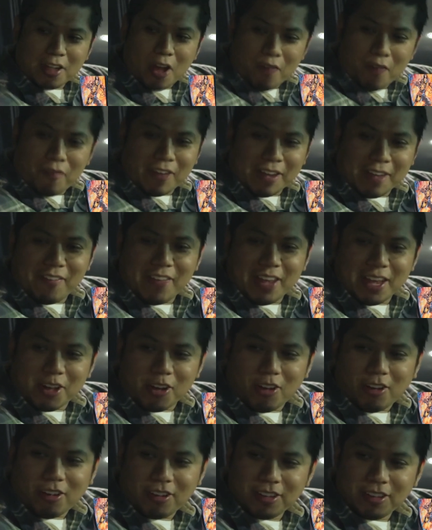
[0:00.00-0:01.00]
It's an awful
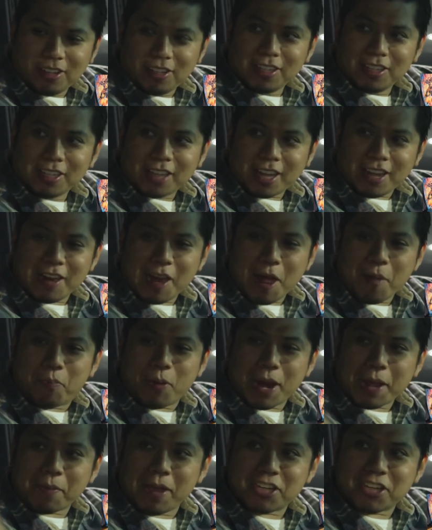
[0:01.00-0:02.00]
vehicle. Can you
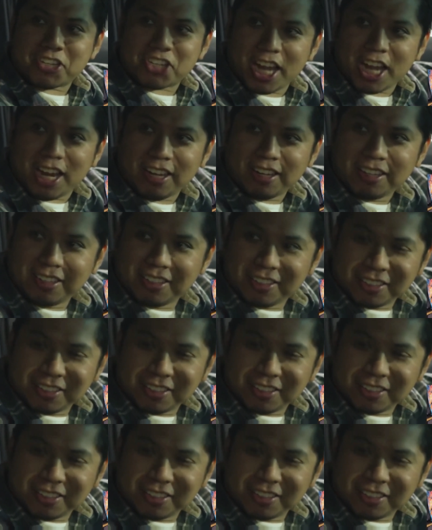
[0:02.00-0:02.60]
not break my shit?